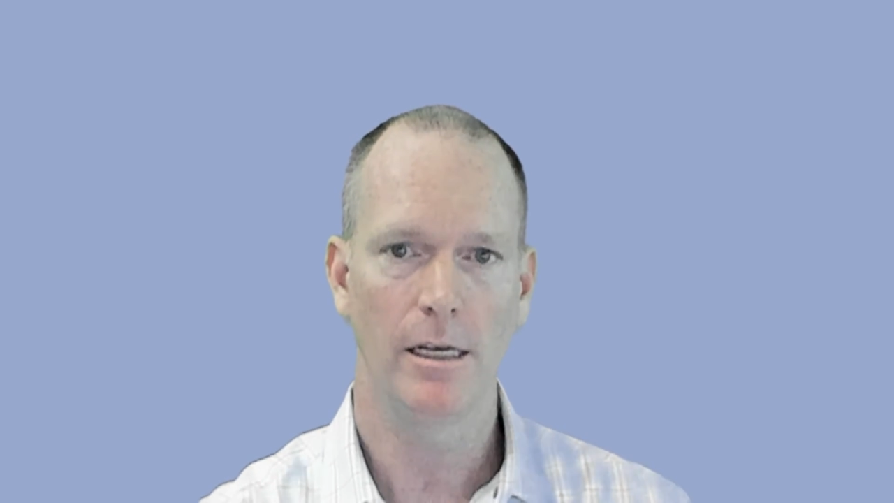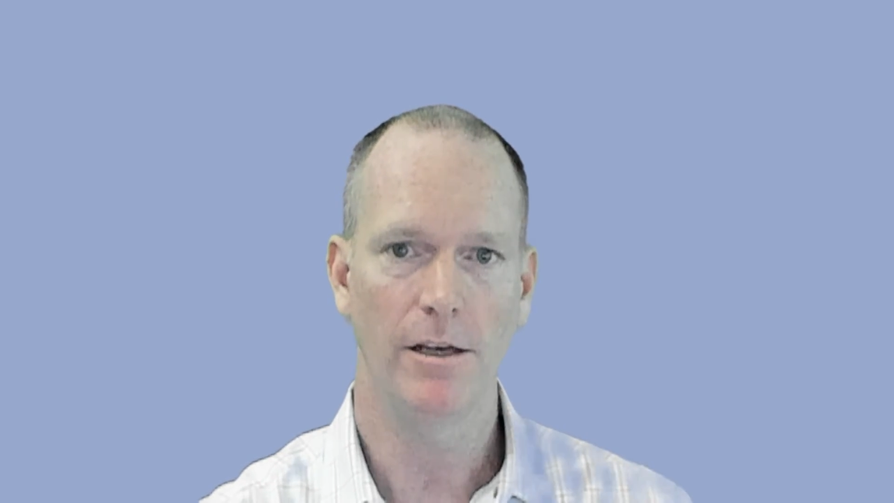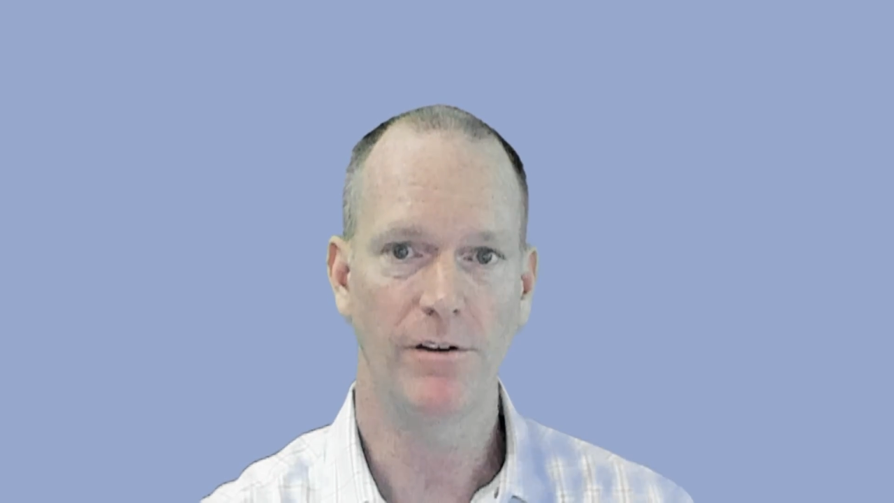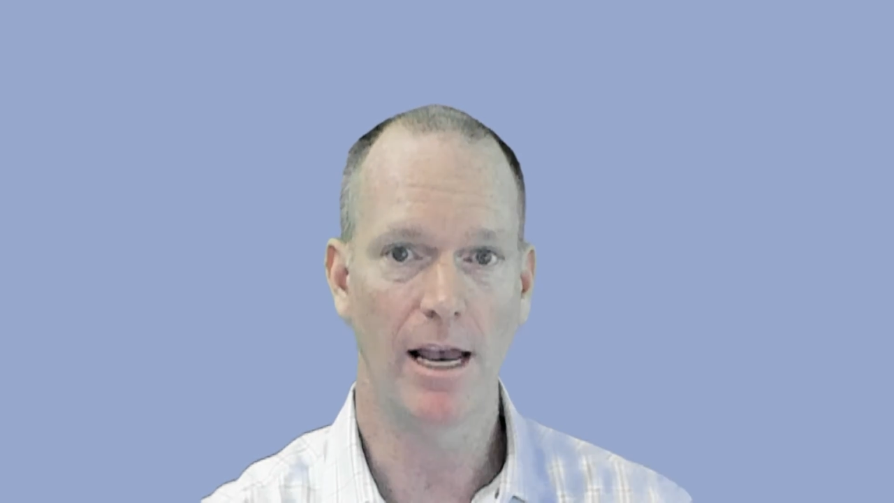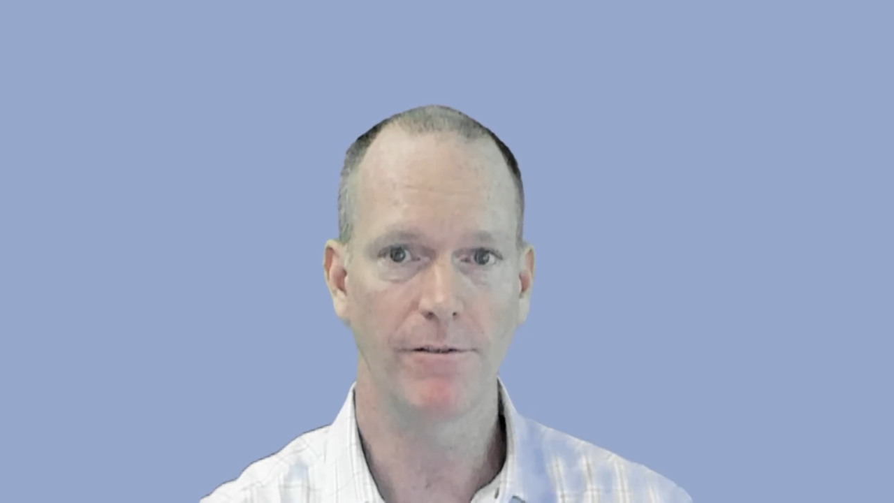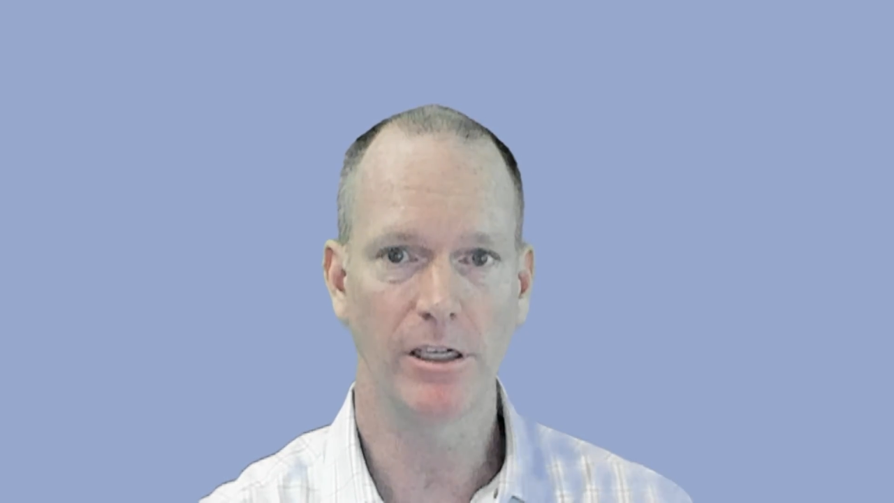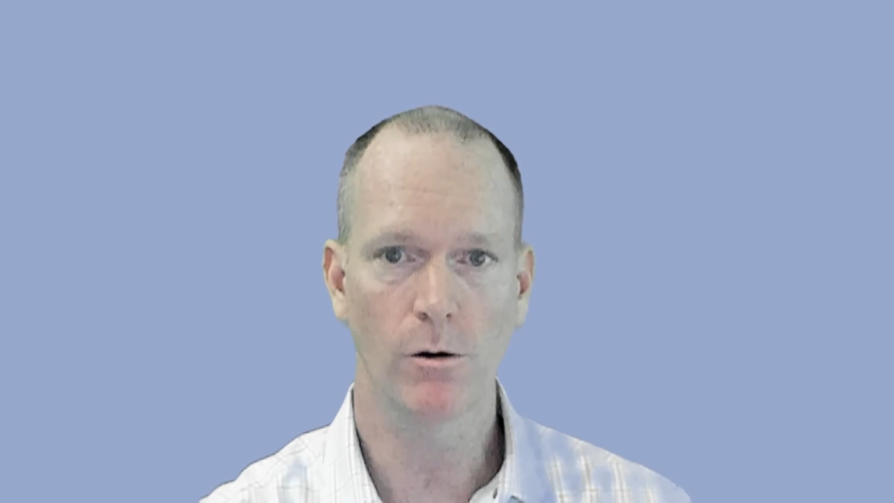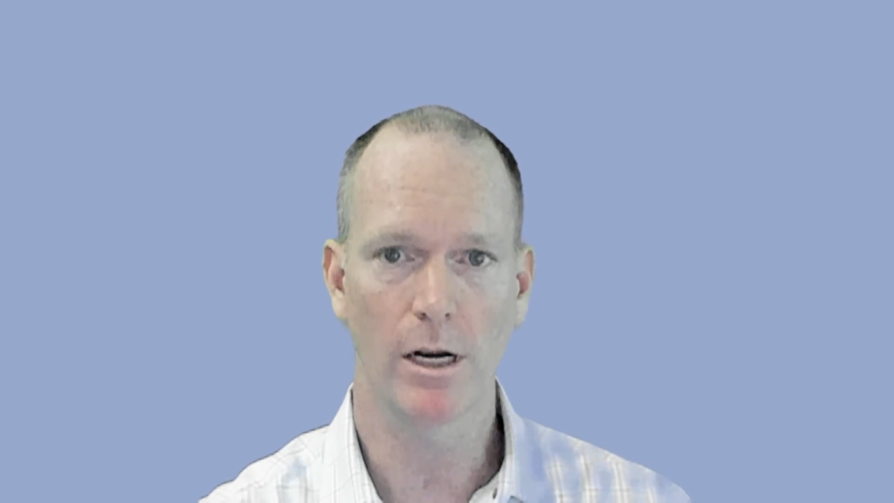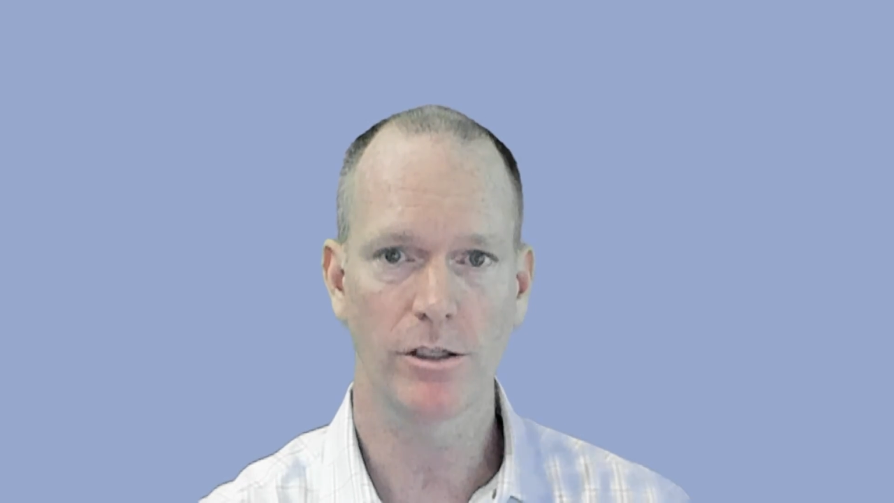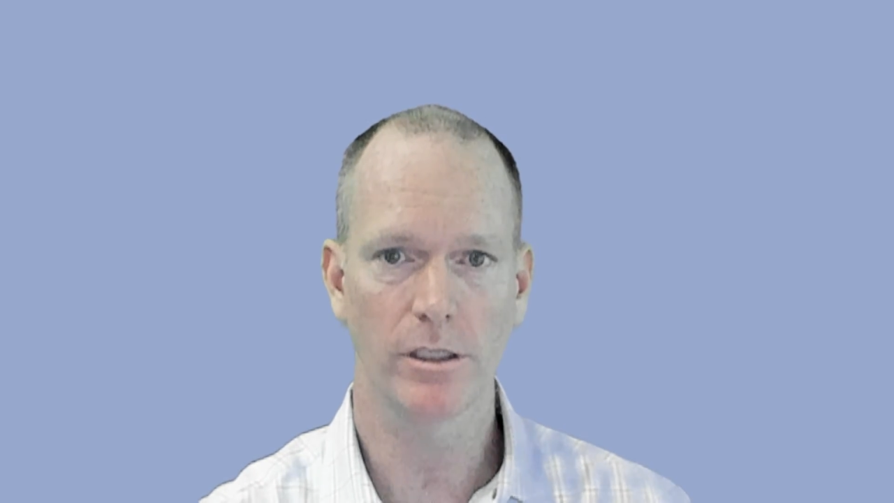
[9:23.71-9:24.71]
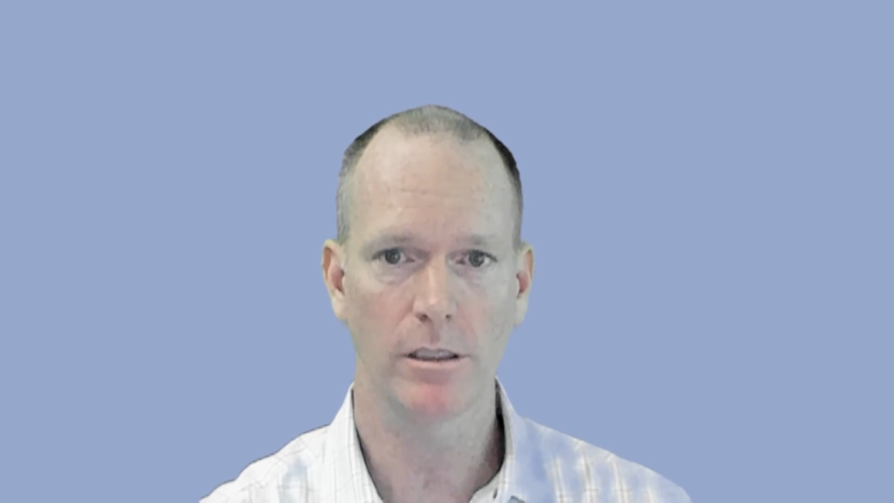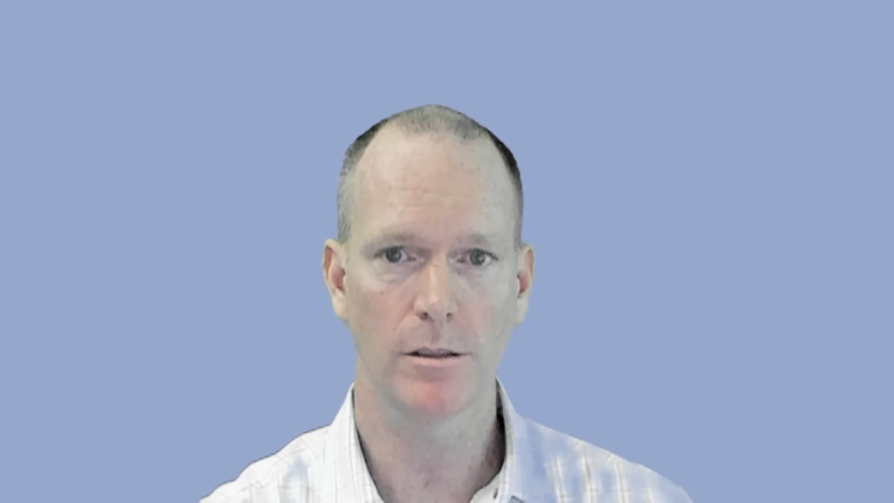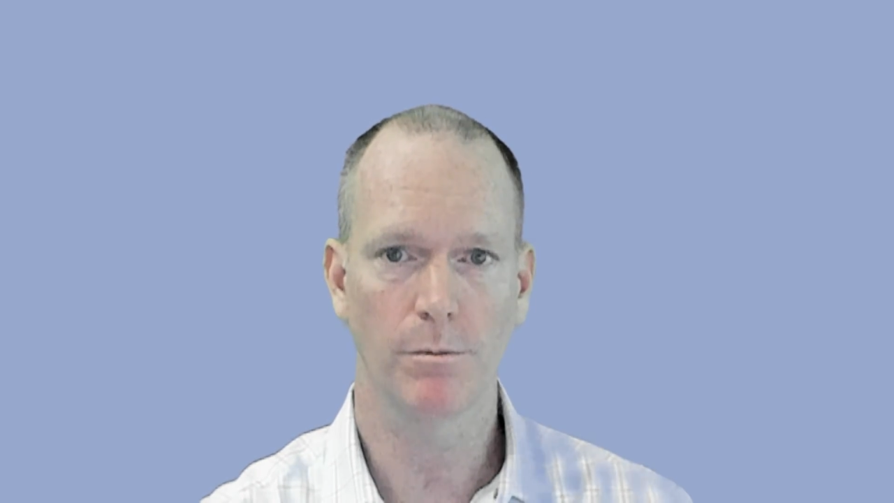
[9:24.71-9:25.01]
If you have any questions,